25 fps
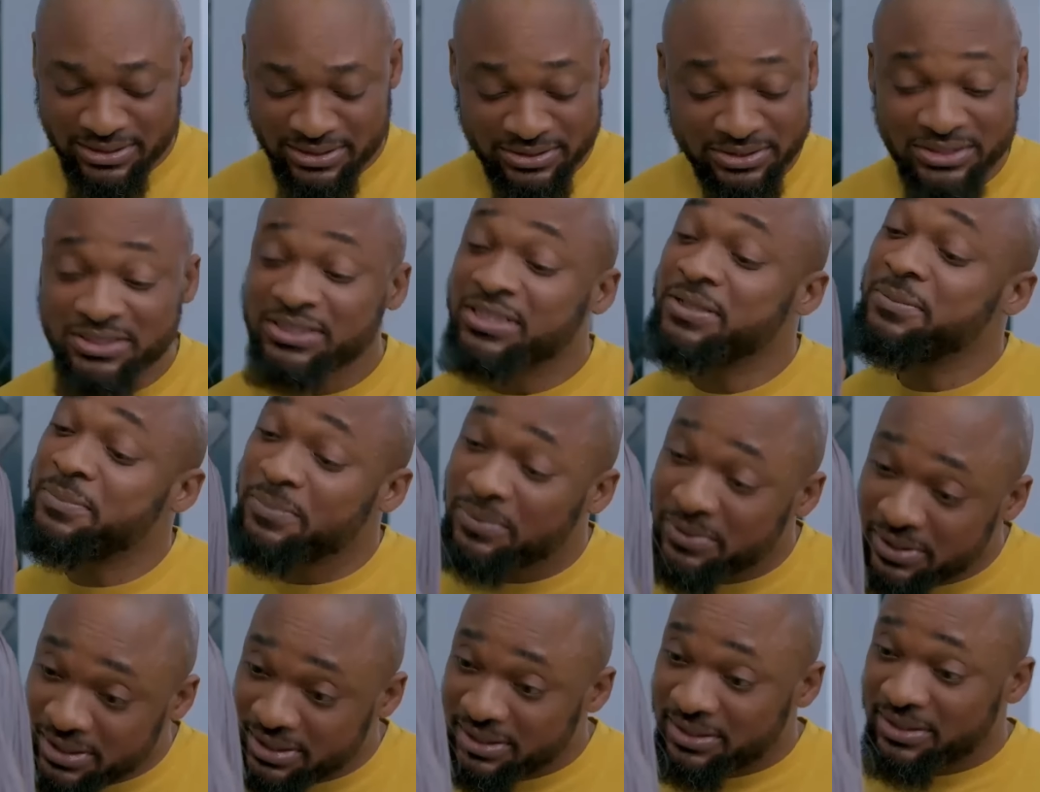I just keep
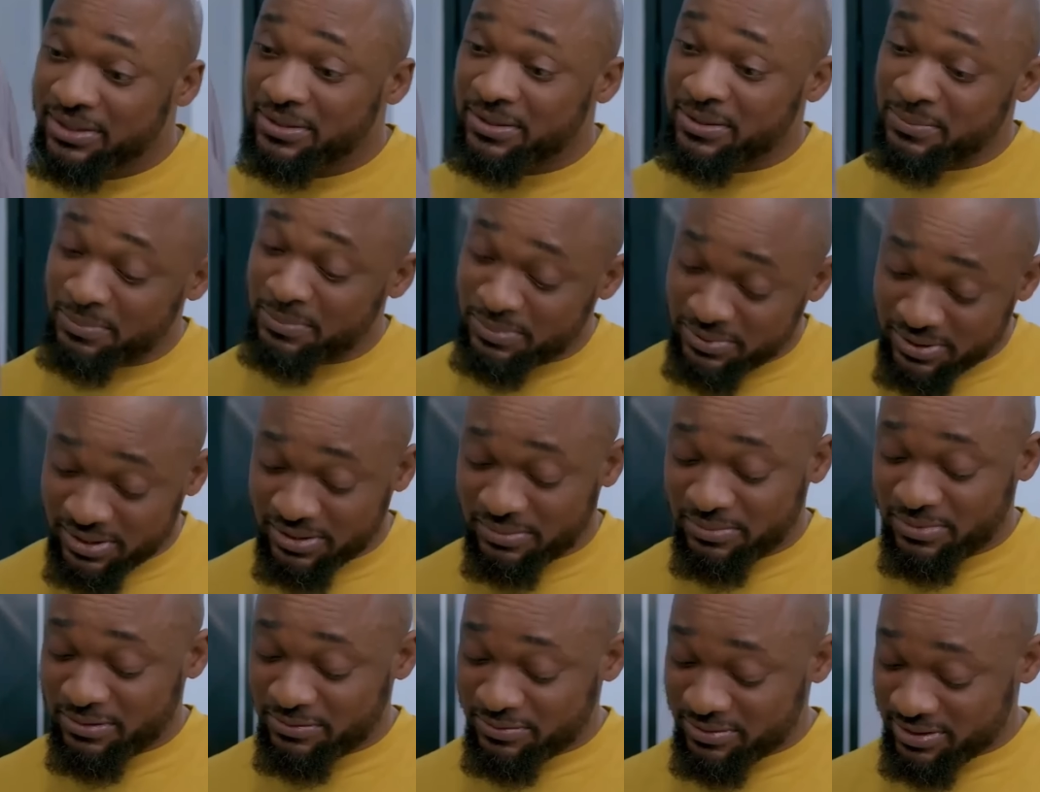praying.
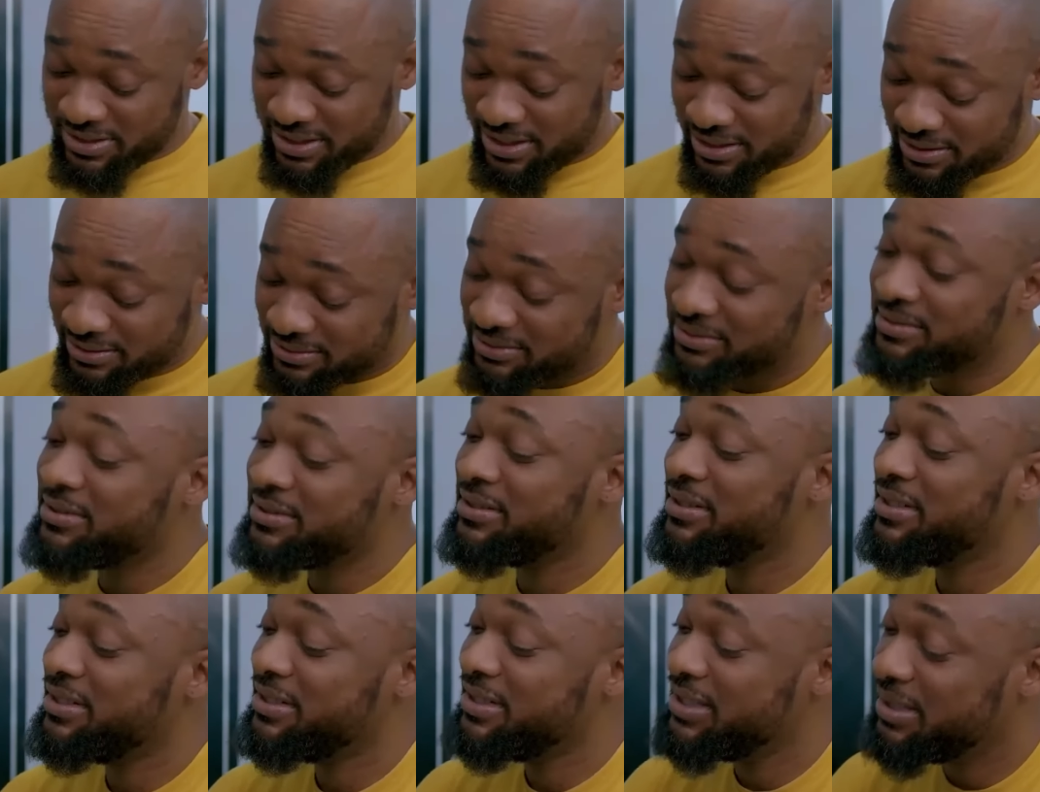But for now,
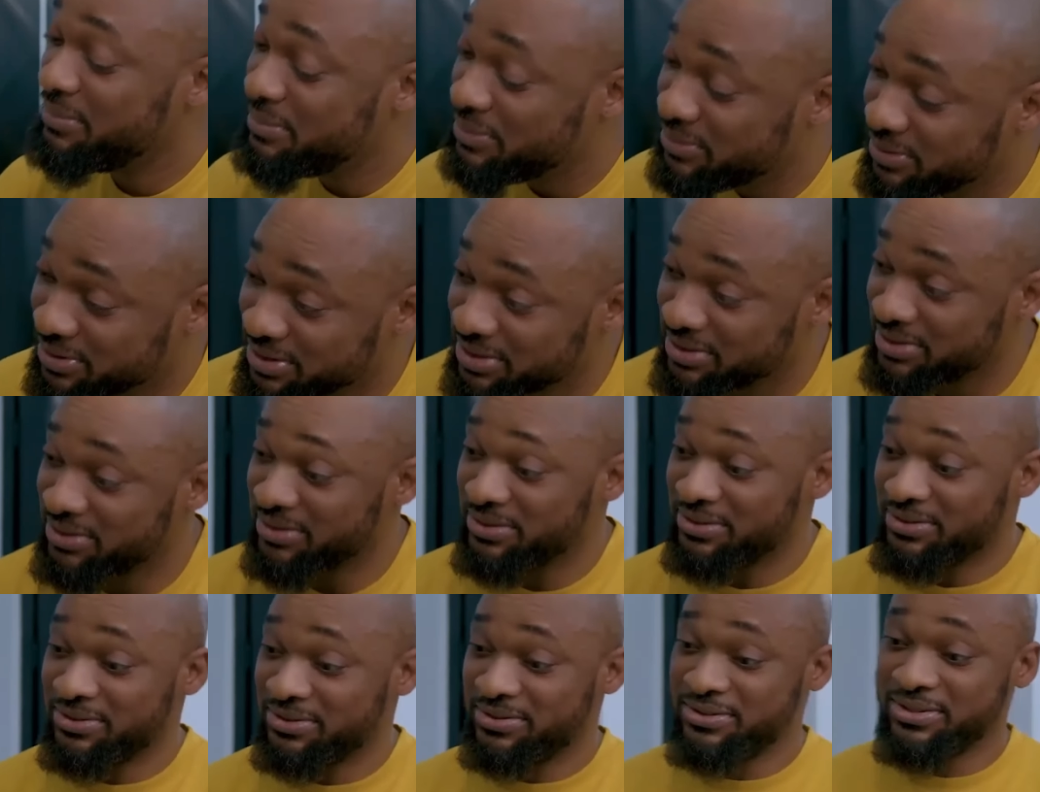let me run
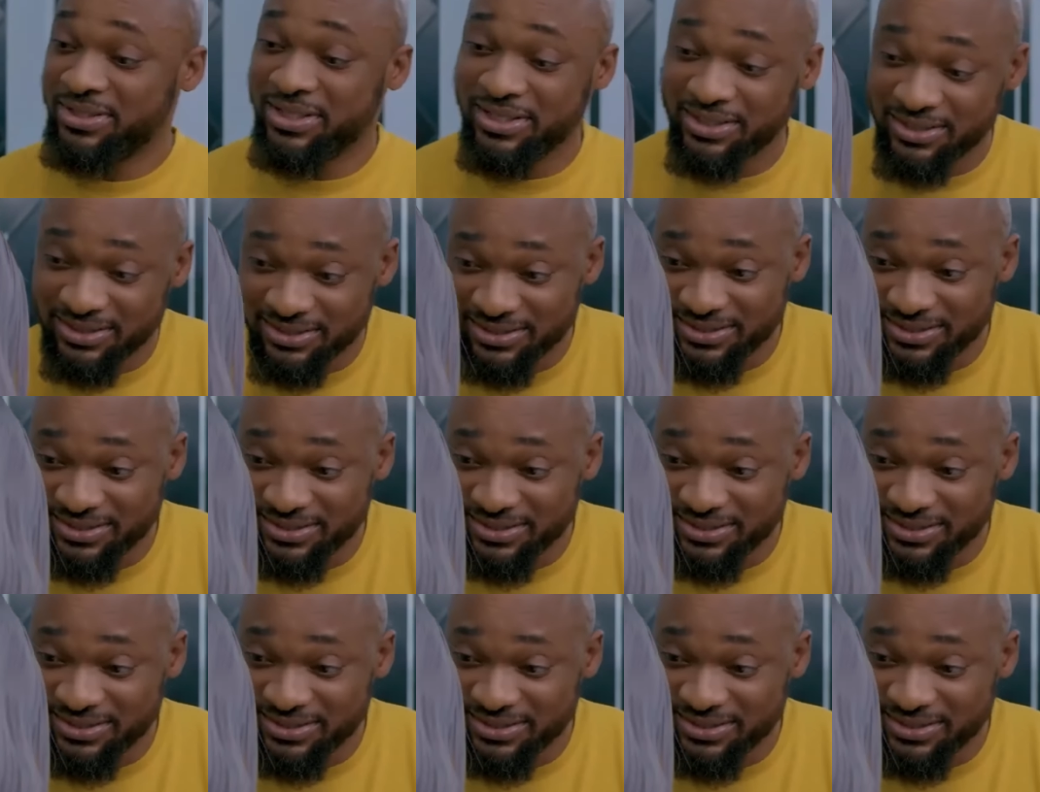along, okay?